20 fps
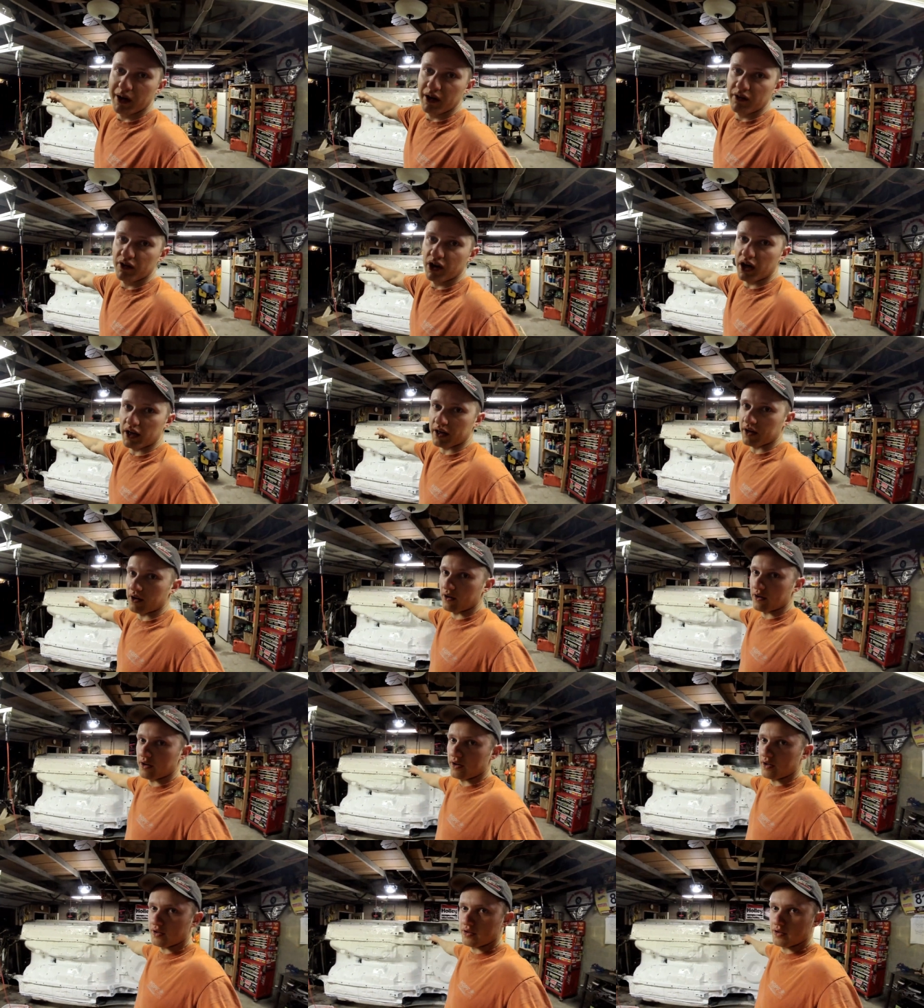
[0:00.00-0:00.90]
my rock
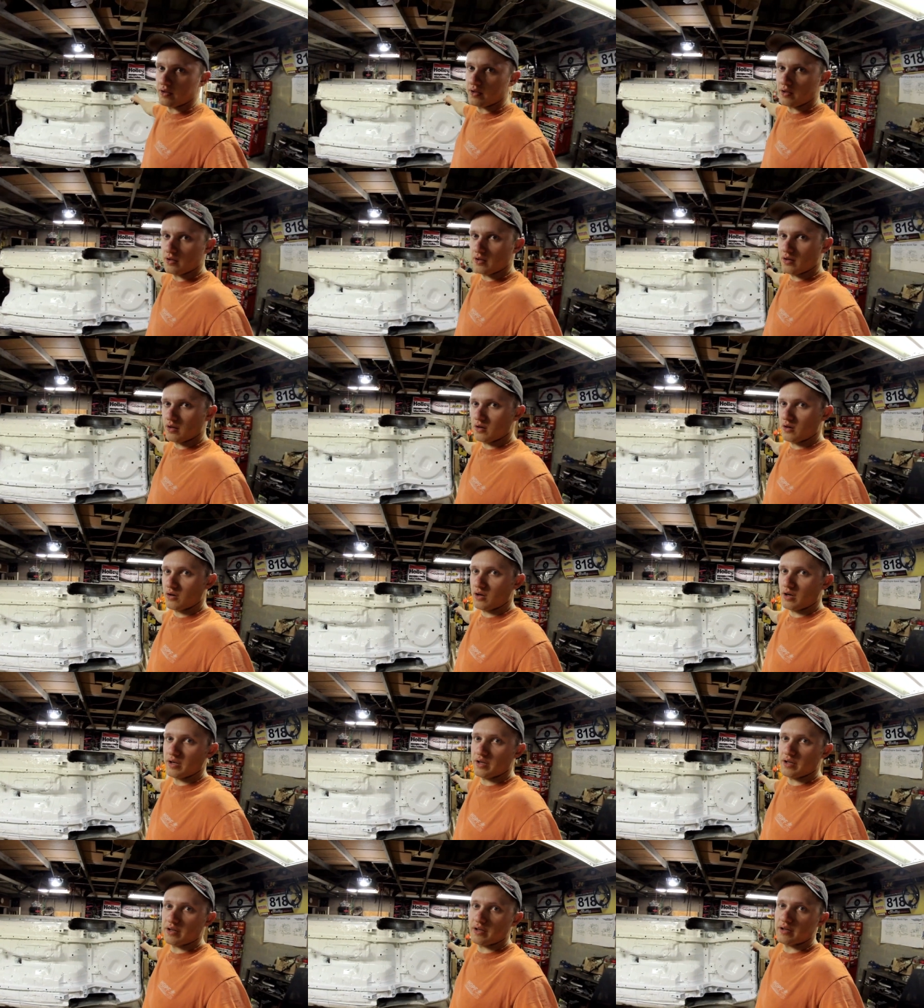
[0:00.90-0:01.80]
guard
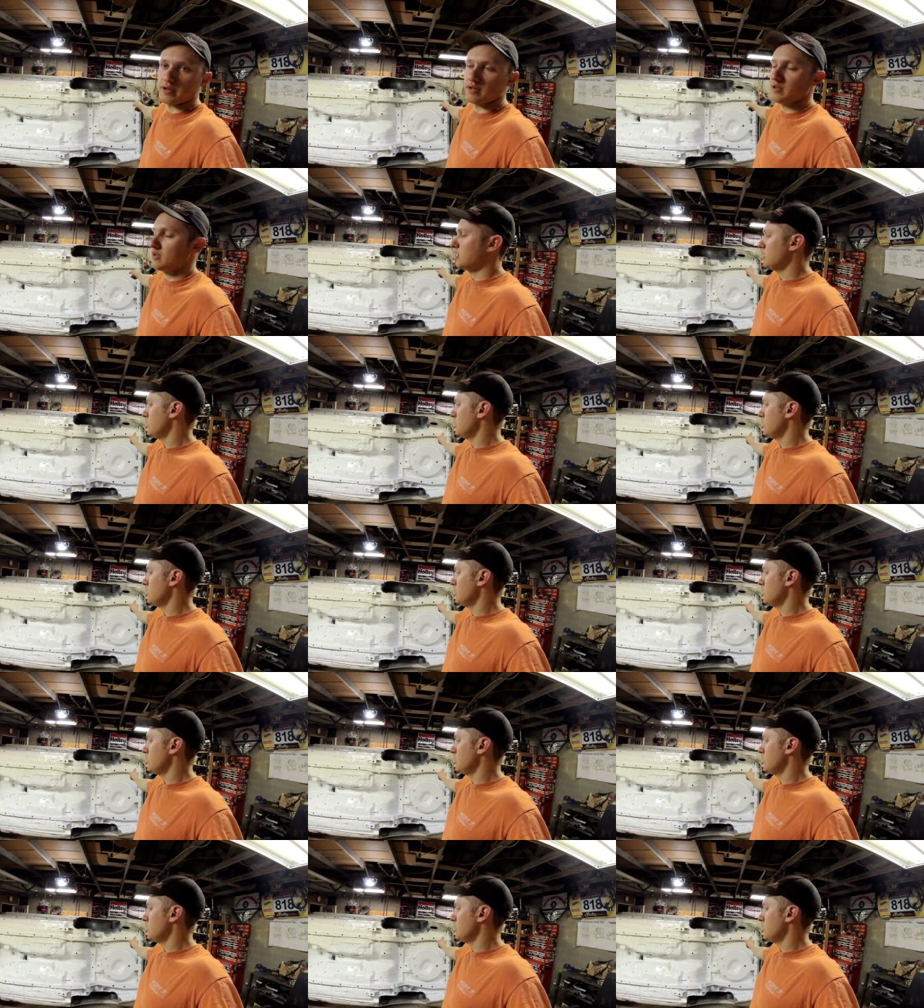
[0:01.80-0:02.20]
on uh,